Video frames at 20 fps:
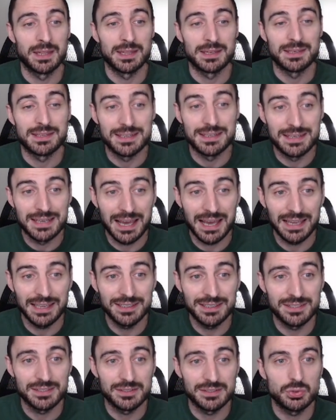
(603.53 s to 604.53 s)
Knight
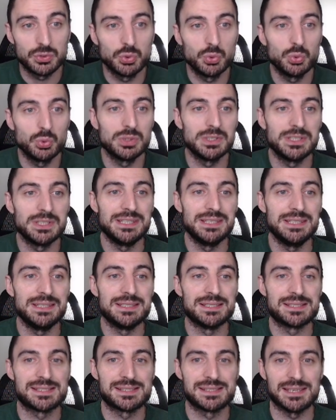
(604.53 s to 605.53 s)
to
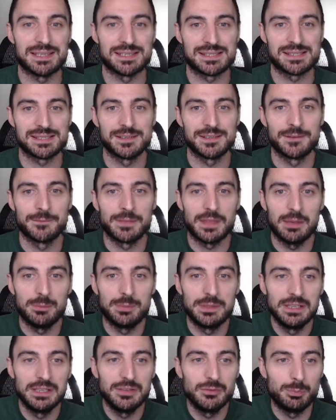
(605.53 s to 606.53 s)
e6. I
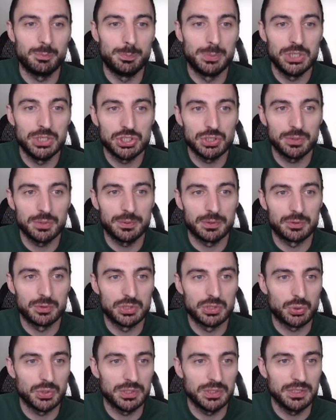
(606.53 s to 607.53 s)
believe bishop
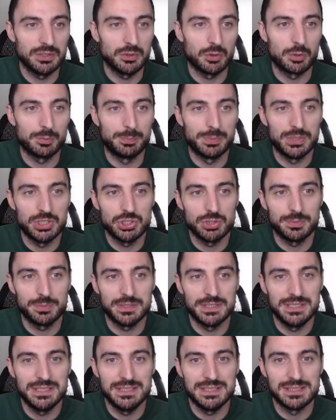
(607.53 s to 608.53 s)
retreating or bishop
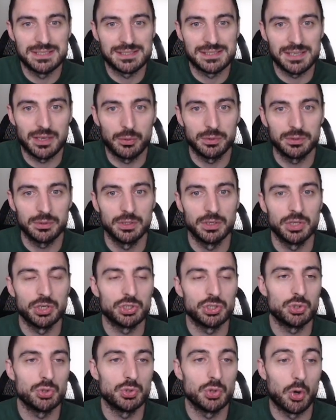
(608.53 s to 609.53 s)
e7
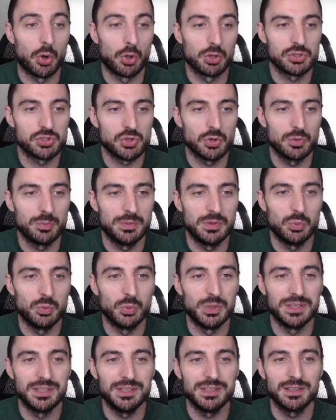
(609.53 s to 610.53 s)
should also be
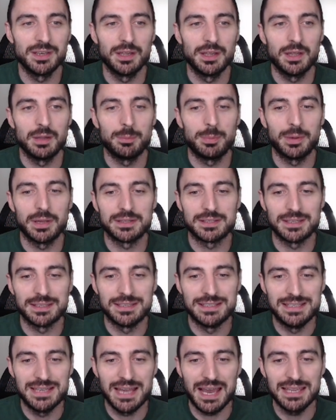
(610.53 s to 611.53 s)
winning, but
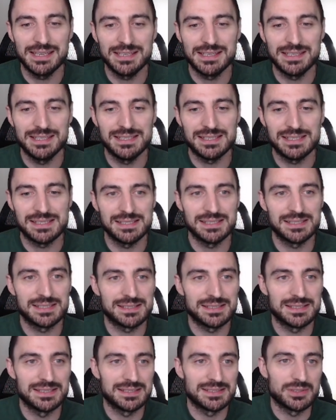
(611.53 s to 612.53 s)
knight e6
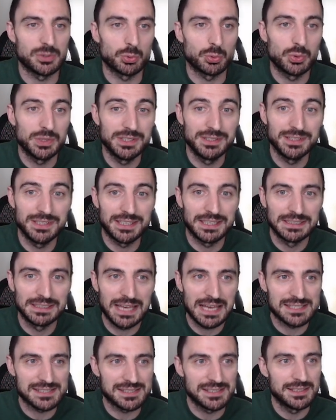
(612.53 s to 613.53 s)
is really
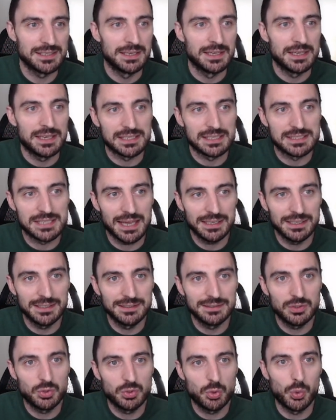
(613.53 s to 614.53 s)
classy, attacking the
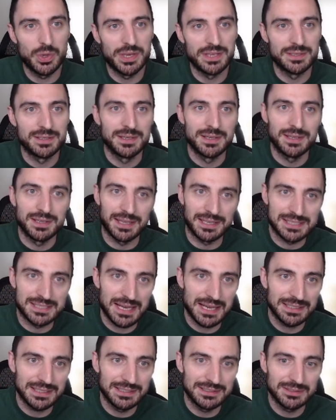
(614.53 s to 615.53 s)
queen,
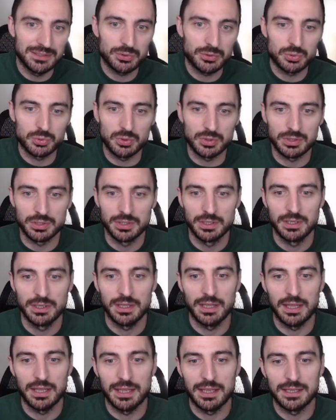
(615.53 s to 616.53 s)
attacking the rook,
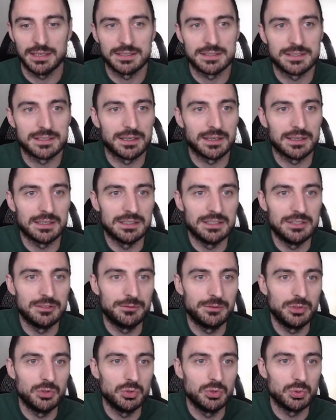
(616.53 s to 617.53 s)
and if
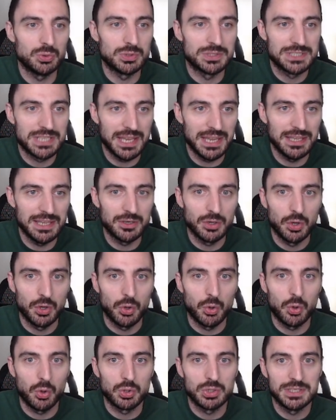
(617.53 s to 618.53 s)
you take
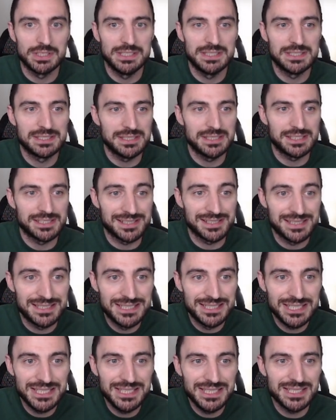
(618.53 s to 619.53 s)
on e6,
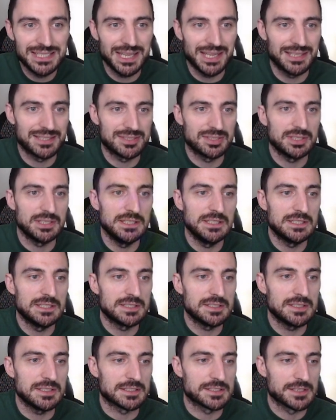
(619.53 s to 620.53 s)
d takes
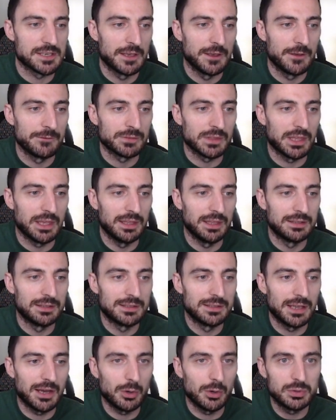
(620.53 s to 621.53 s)
e6, and
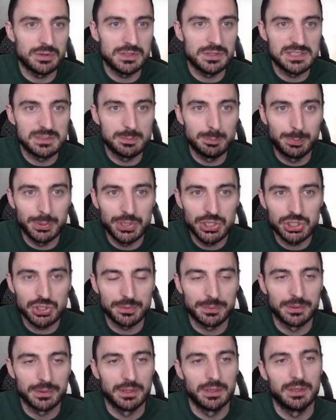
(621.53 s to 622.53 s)
now this bishop
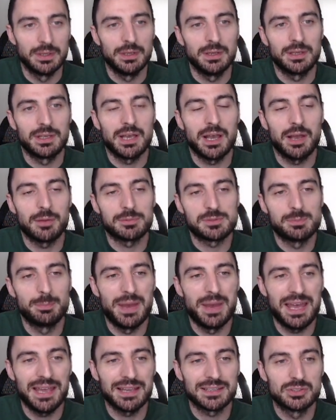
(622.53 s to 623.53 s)
comes
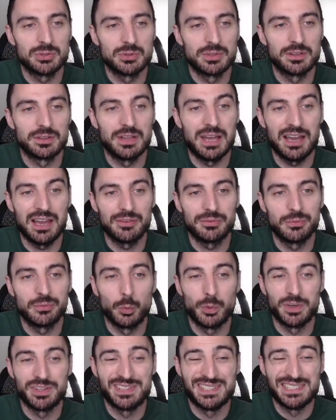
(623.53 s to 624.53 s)
back to the life
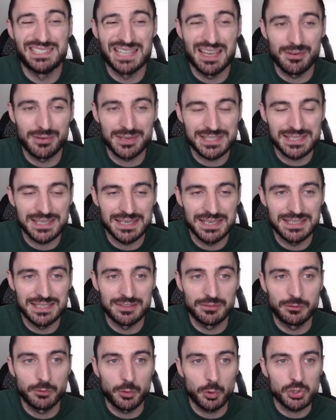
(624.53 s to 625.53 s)
with devastating
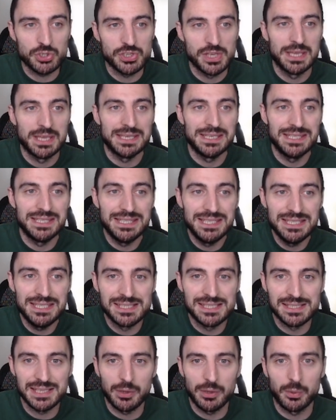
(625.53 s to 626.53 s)
force.
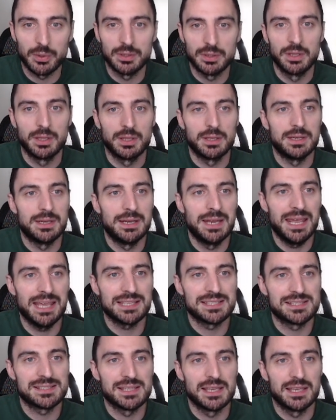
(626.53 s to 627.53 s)
e7
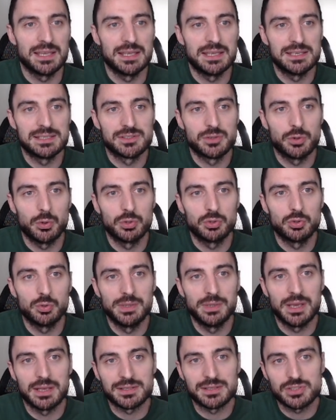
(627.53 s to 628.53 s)
next is going to be
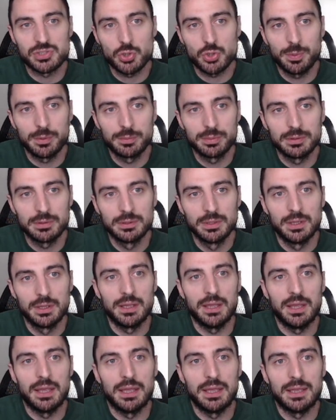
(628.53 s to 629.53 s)
unstoppable,
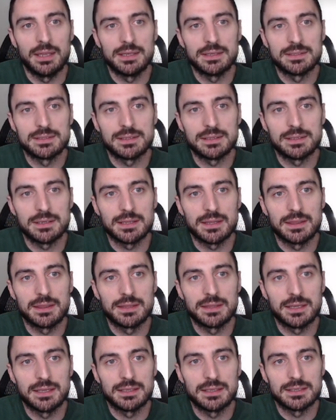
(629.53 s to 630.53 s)
and
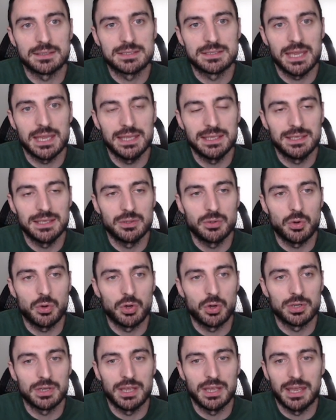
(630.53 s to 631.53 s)
then taking
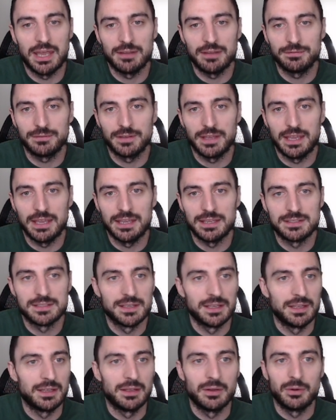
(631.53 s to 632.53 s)
on f8
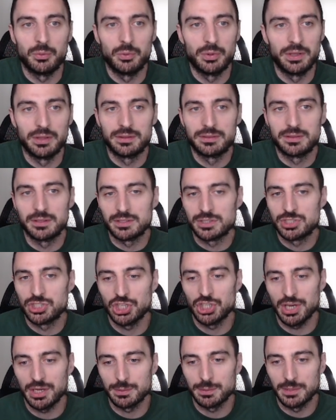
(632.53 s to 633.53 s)
with
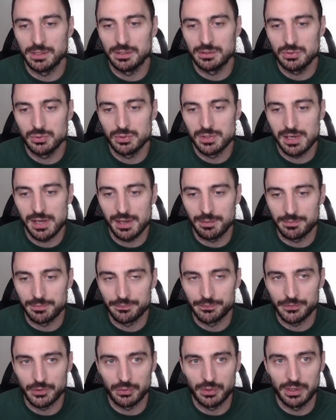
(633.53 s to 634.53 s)
checkmate to come,
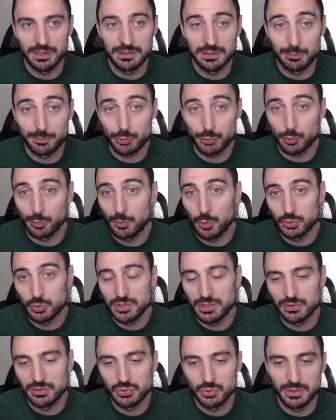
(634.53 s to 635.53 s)
right, and promoting
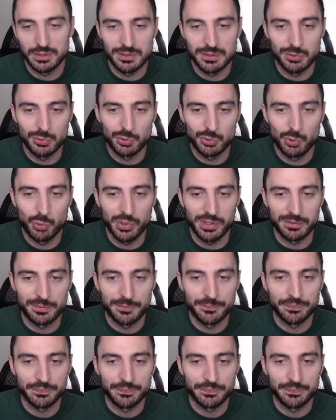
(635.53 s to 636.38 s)
to a new queen.